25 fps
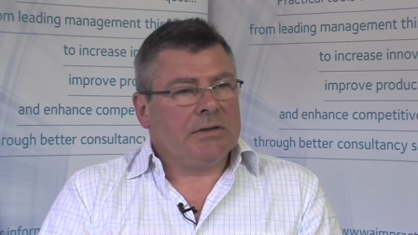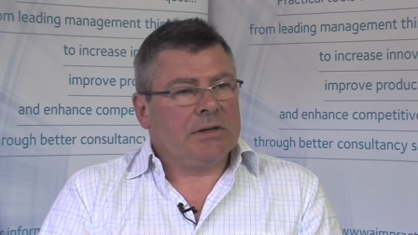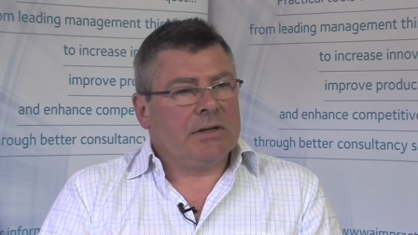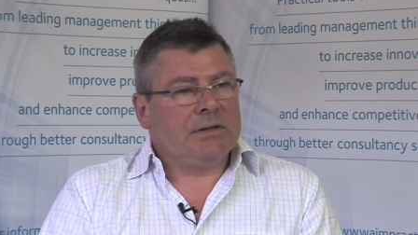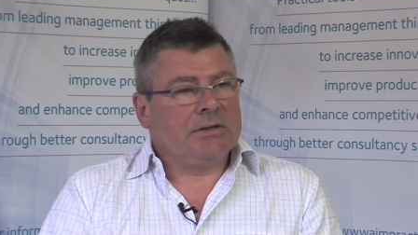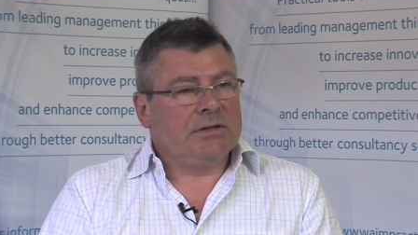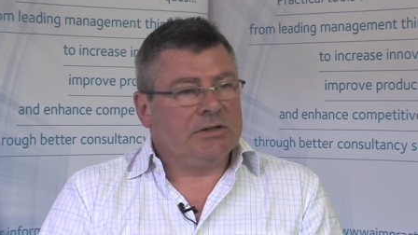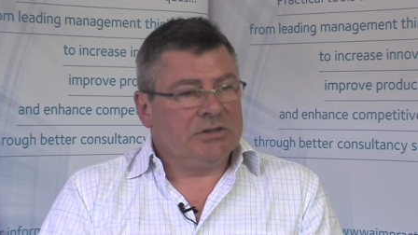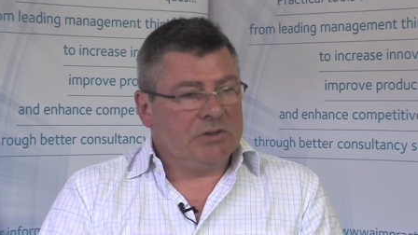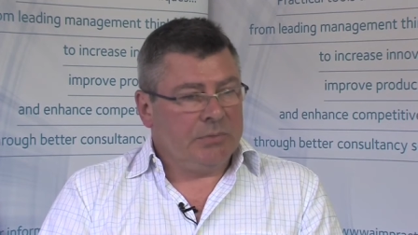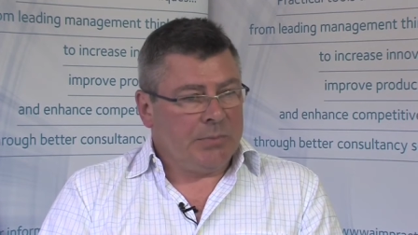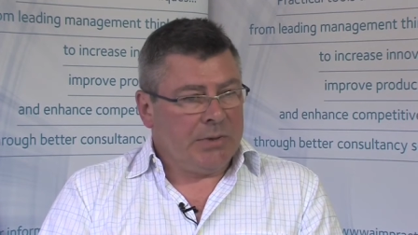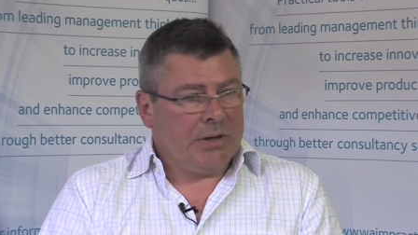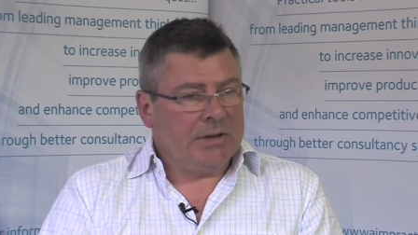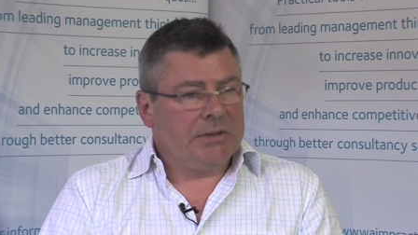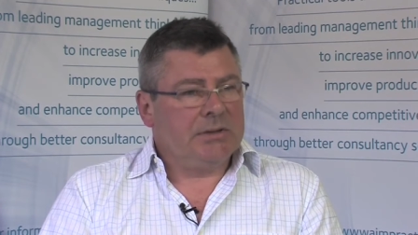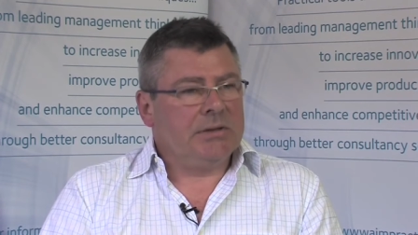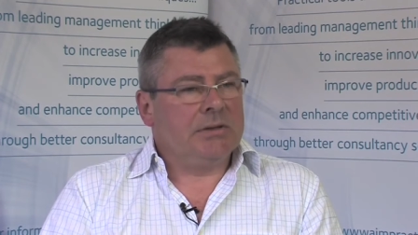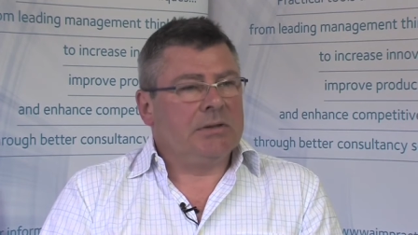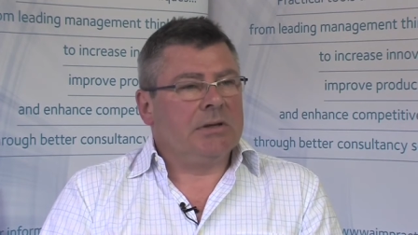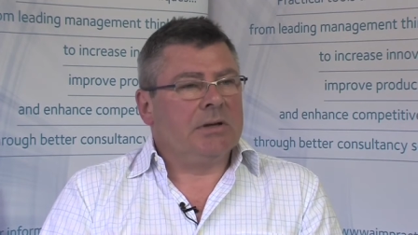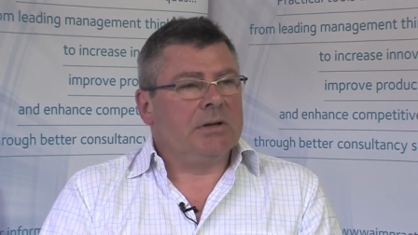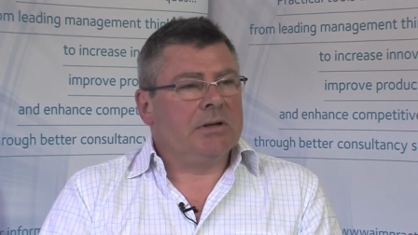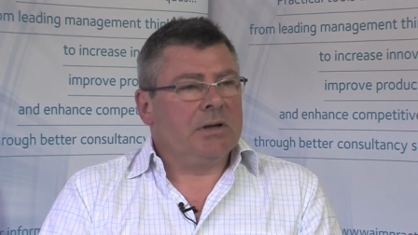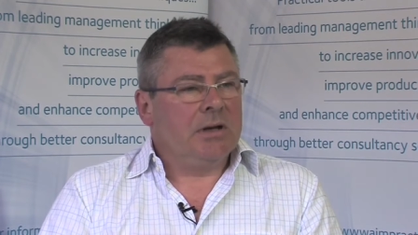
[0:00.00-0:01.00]

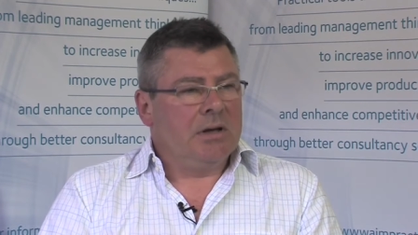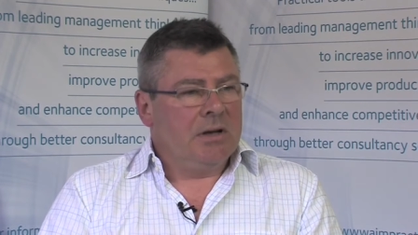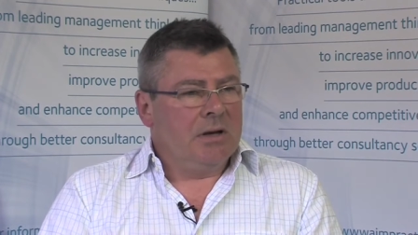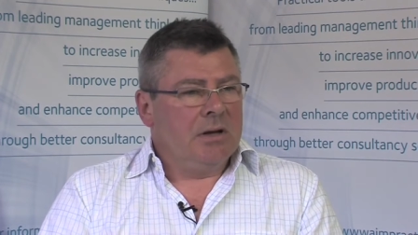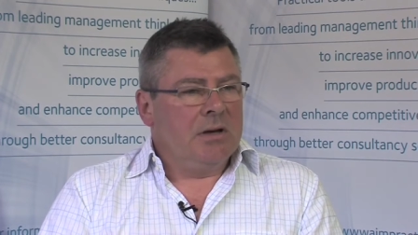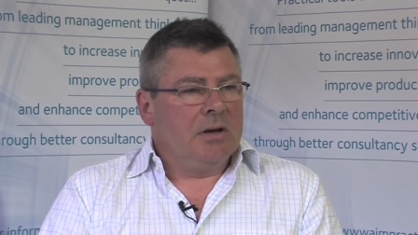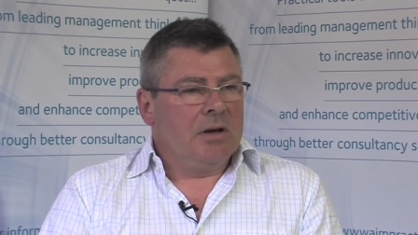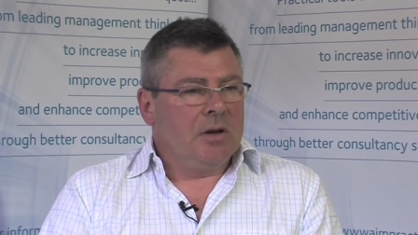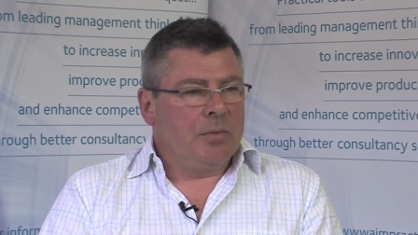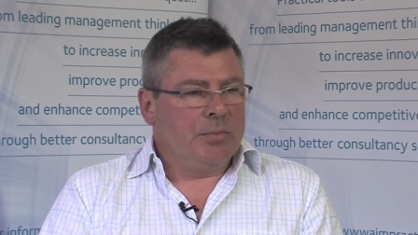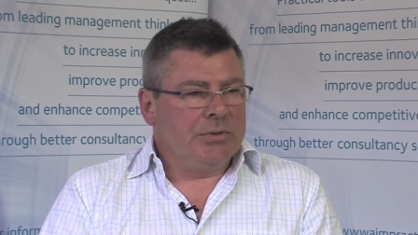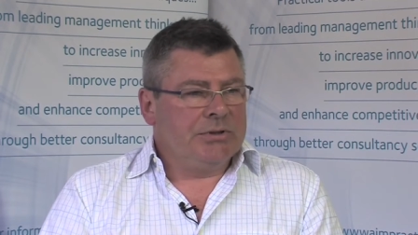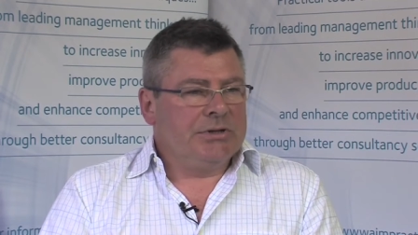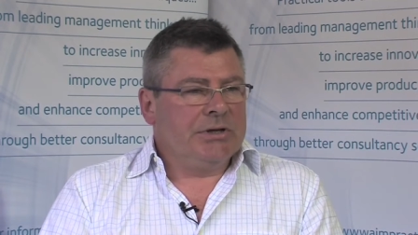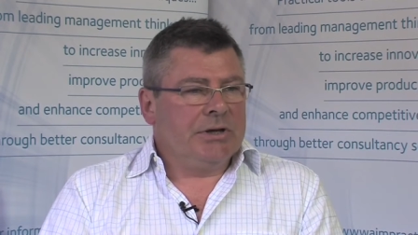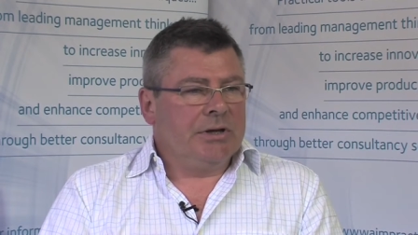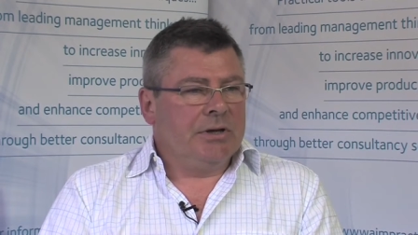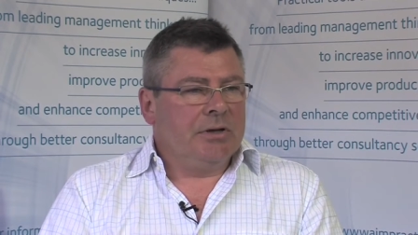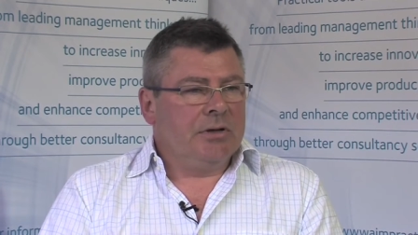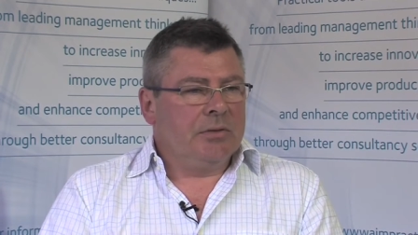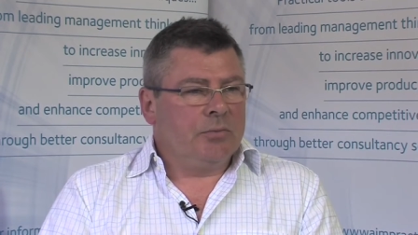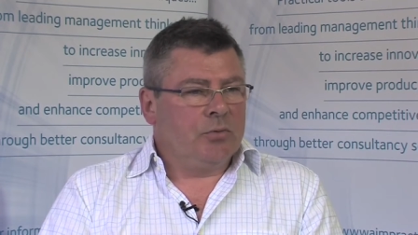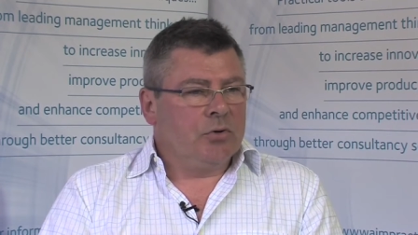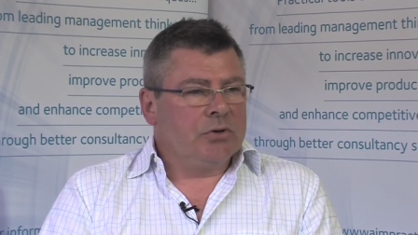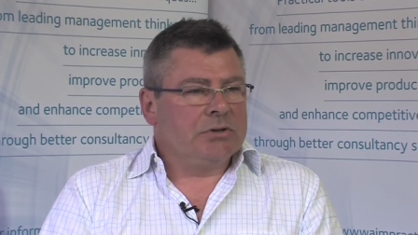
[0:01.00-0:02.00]
anticipated that a
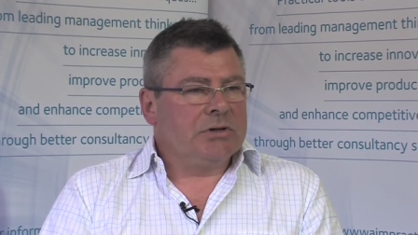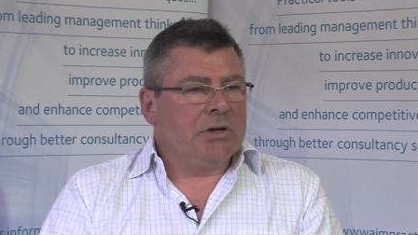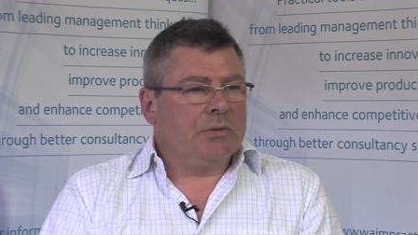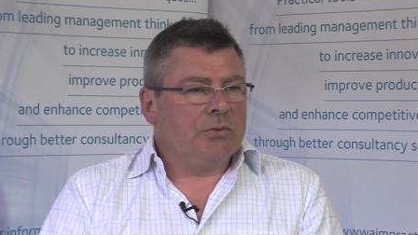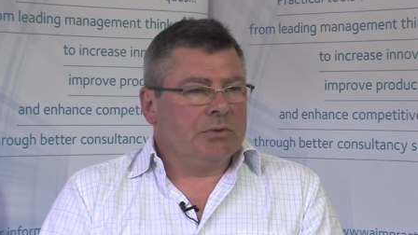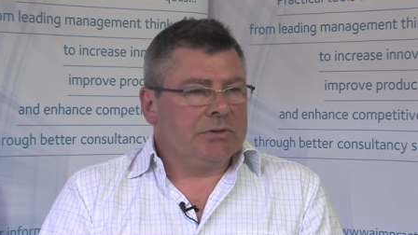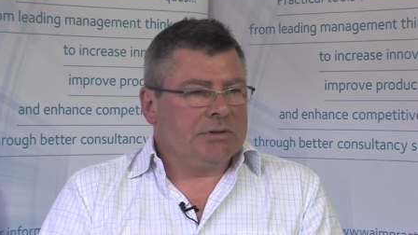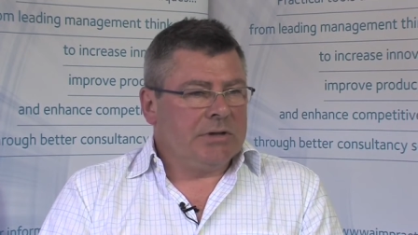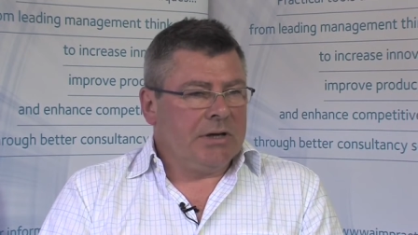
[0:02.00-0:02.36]
particular project would